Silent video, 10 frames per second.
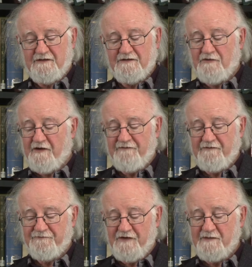Nor have I
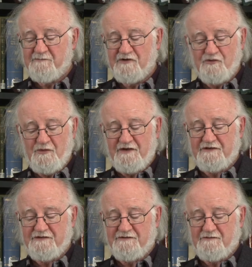framed a quiet
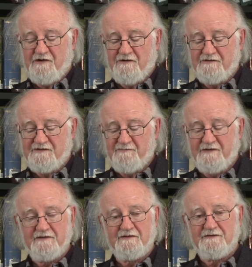to
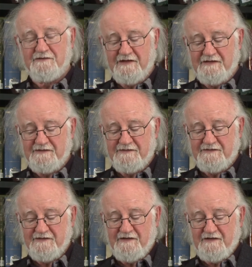correspond to his,
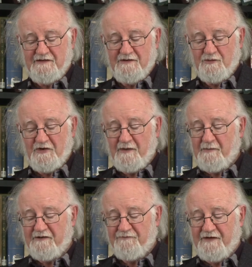where I
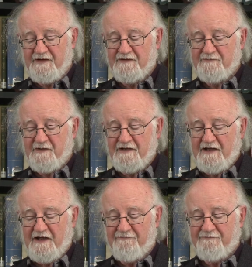might find my
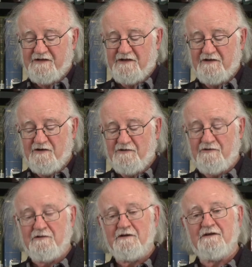every
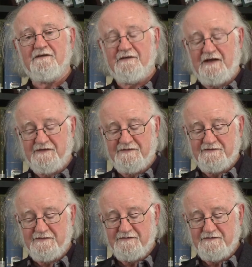call
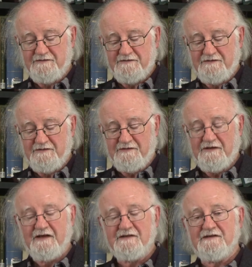answered.
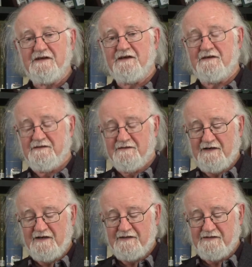I seek
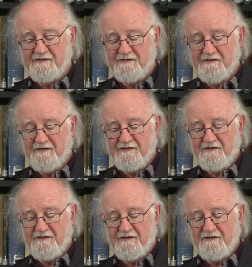kind.
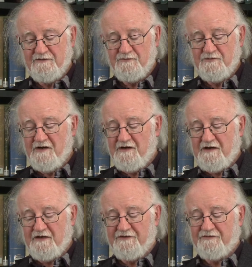You
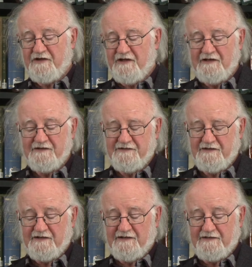are the reality
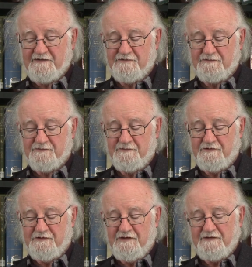I cling to,
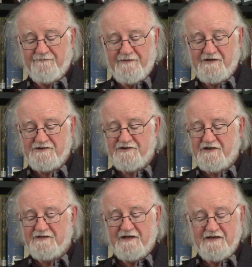the flesh,
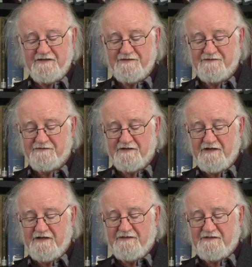the history,
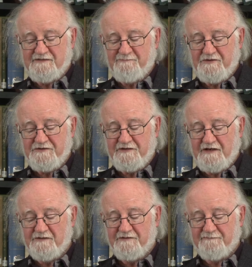the spurting
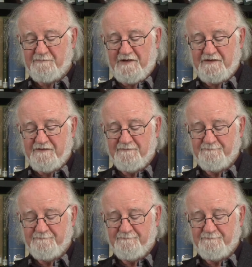out of blood.